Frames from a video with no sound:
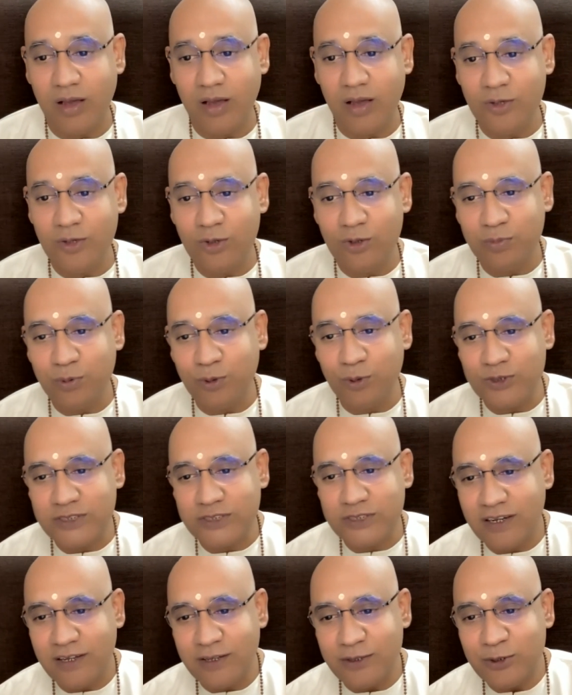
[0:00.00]
Ayyo
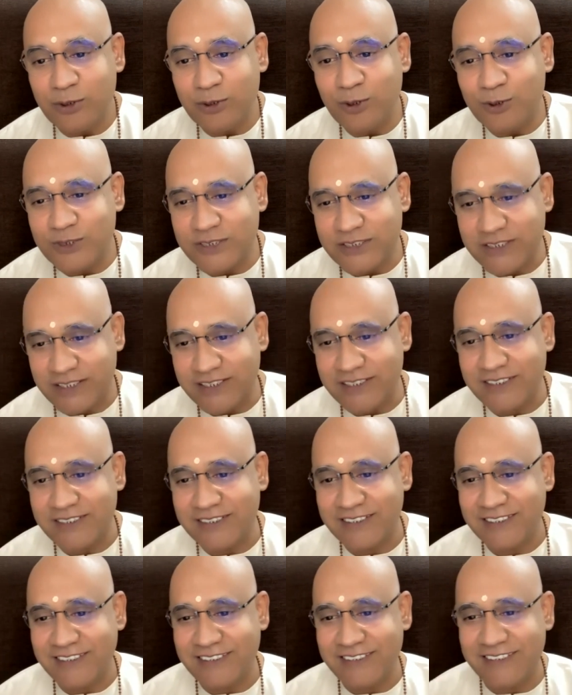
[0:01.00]
pochelam, you don't say.
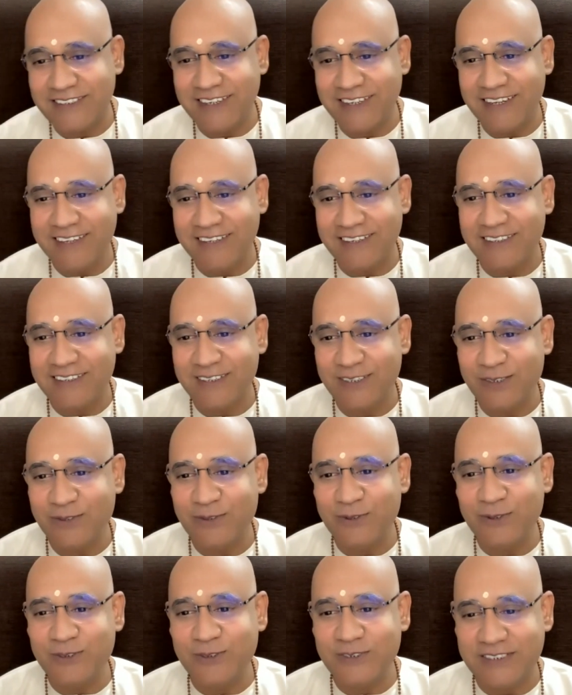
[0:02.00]
Yeah,
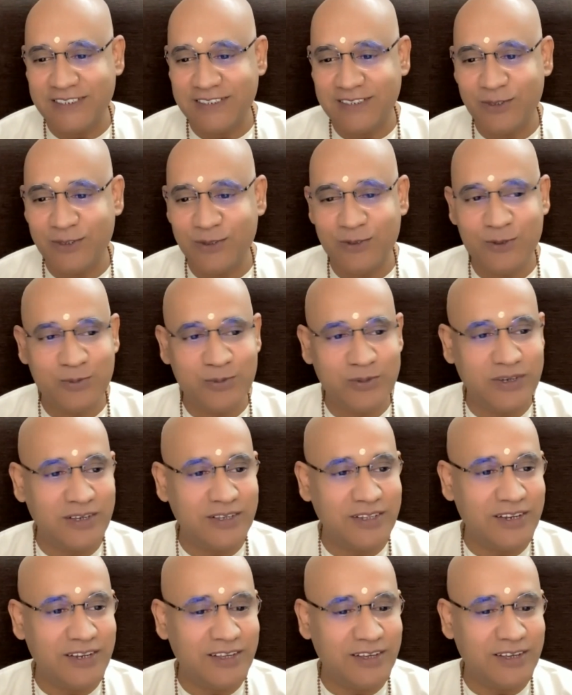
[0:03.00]
you don't say.
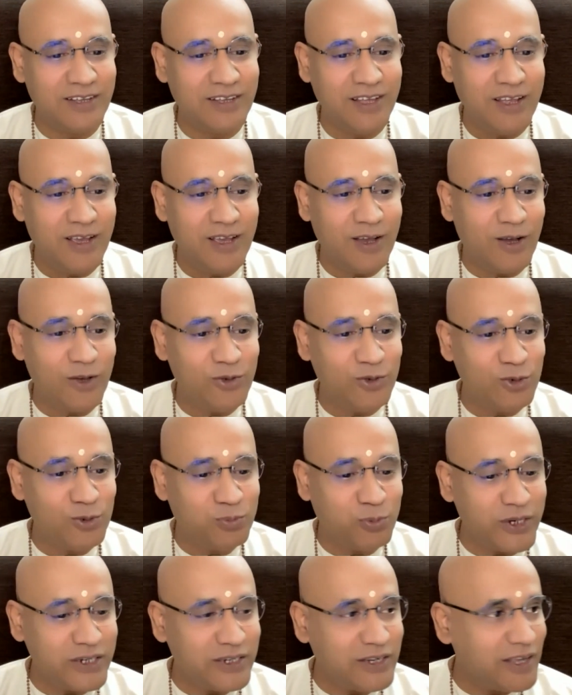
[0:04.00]

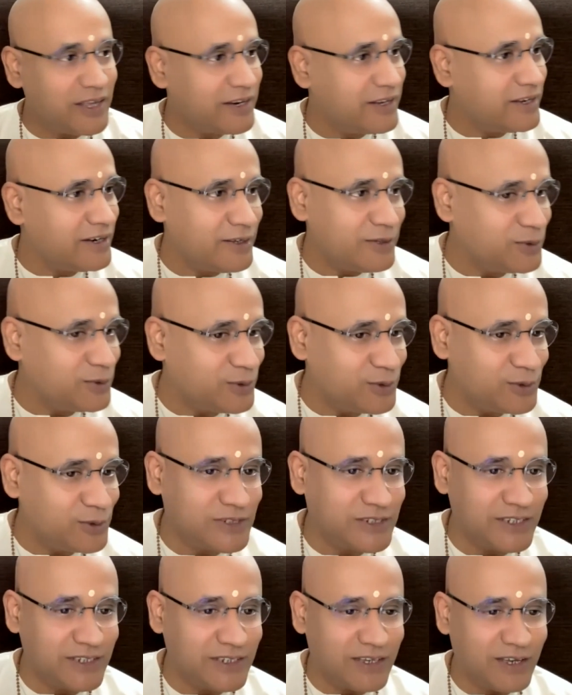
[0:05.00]
Ayyo poitarelam, you
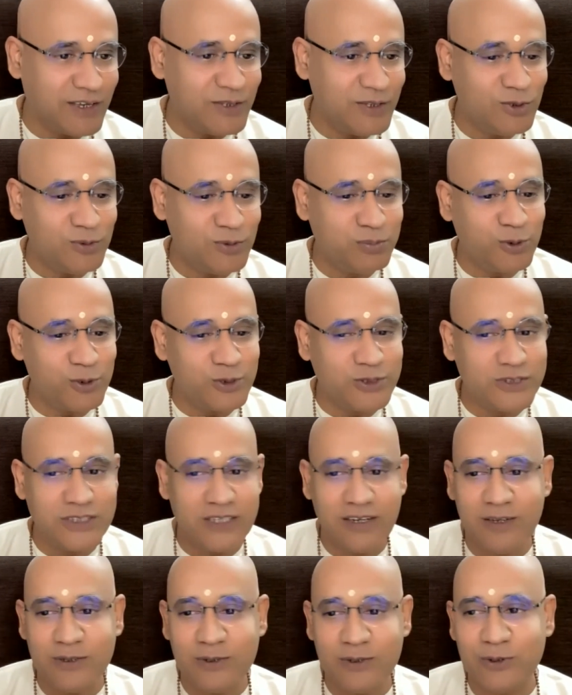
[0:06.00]
don't say. Ayyo
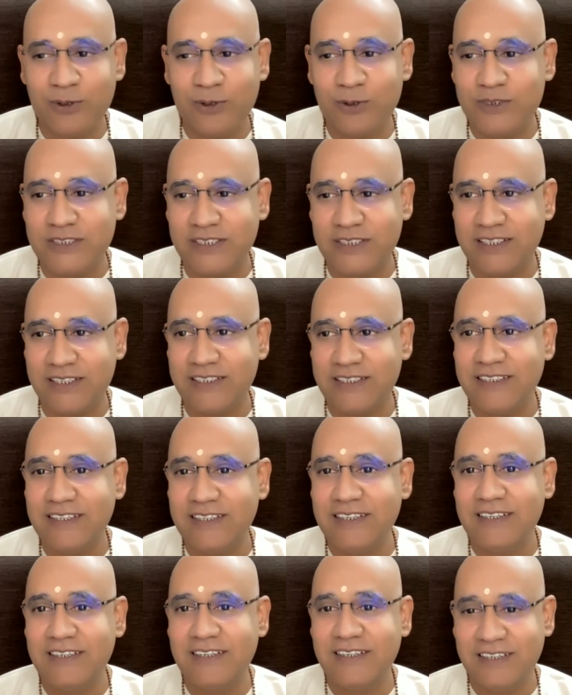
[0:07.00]
pochelam, you don't say.
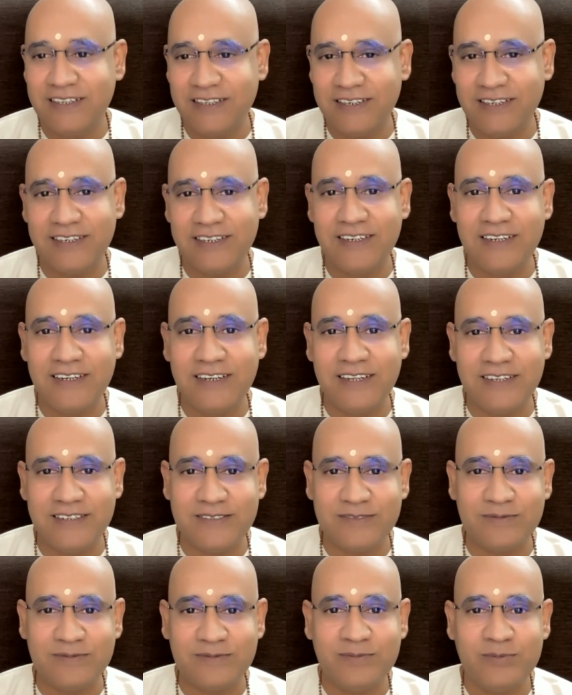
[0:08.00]
Correct.
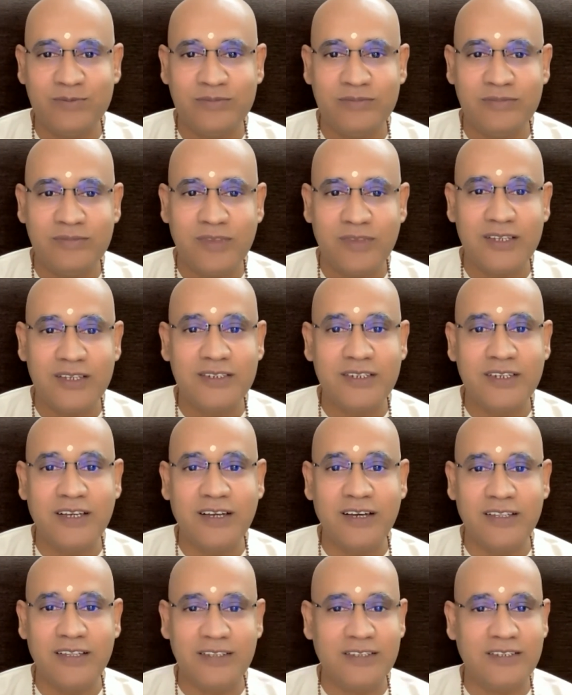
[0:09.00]
Yeah.
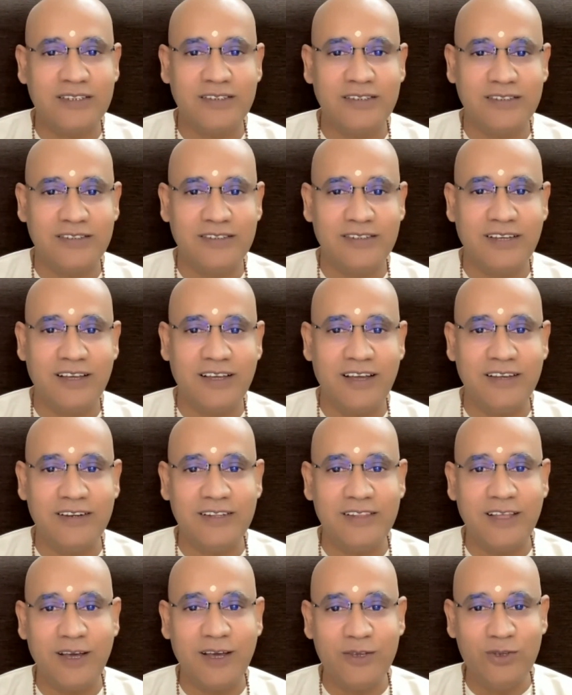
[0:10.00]
Srikanth.
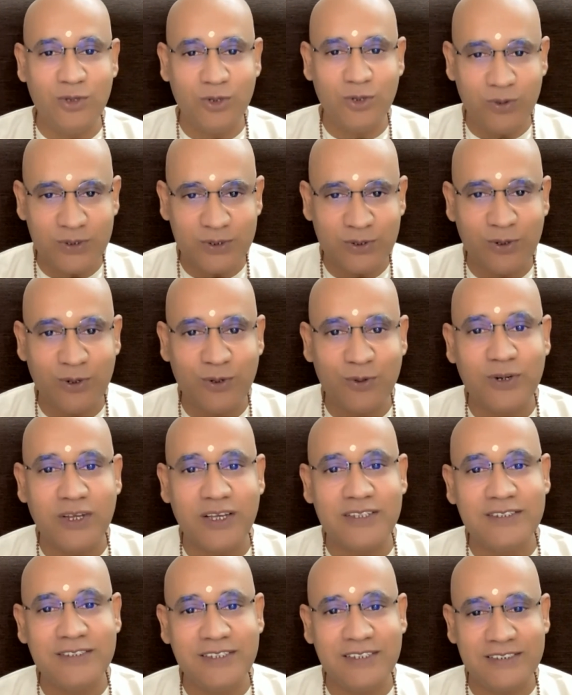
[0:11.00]
And Ayyo
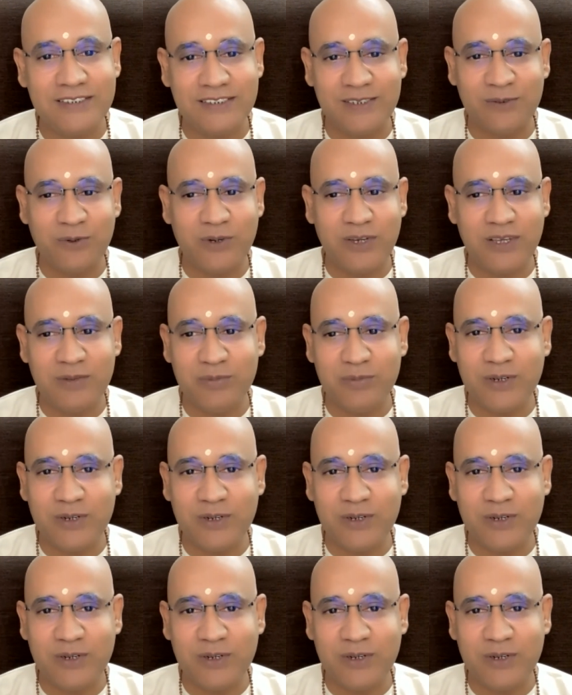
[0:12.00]
solokudadu, they say. Why?